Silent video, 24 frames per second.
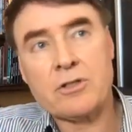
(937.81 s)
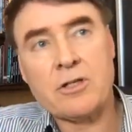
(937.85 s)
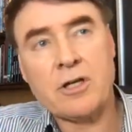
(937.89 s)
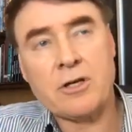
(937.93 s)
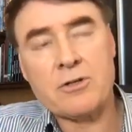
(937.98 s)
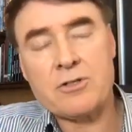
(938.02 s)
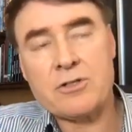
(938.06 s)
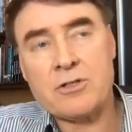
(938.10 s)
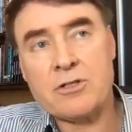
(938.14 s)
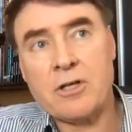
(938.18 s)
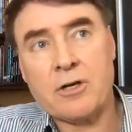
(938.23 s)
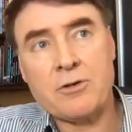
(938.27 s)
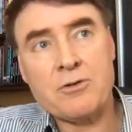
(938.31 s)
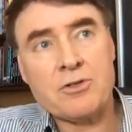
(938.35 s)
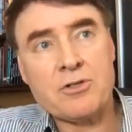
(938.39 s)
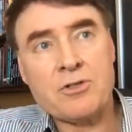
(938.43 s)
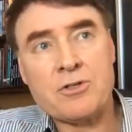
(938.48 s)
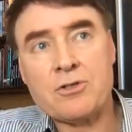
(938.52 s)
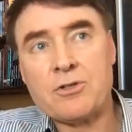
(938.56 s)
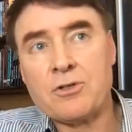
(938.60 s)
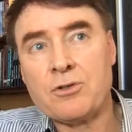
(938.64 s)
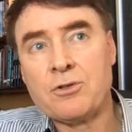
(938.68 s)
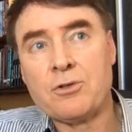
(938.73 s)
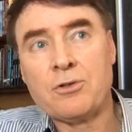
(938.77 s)
Those
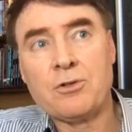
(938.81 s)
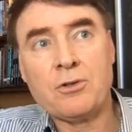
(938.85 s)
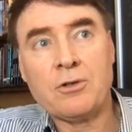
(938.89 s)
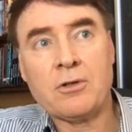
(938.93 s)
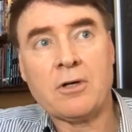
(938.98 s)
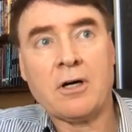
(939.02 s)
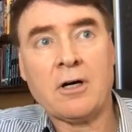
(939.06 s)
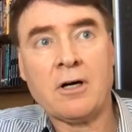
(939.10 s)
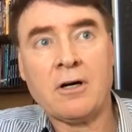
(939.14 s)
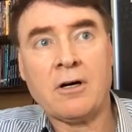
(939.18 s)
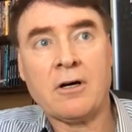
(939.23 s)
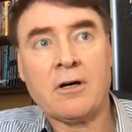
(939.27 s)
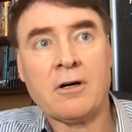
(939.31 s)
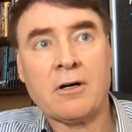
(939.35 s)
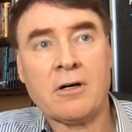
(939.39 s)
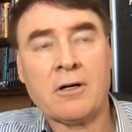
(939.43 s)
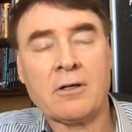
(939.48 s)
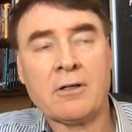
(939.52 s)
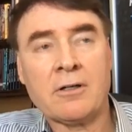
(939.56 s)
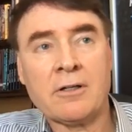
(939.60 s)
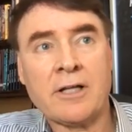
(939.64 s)
two are.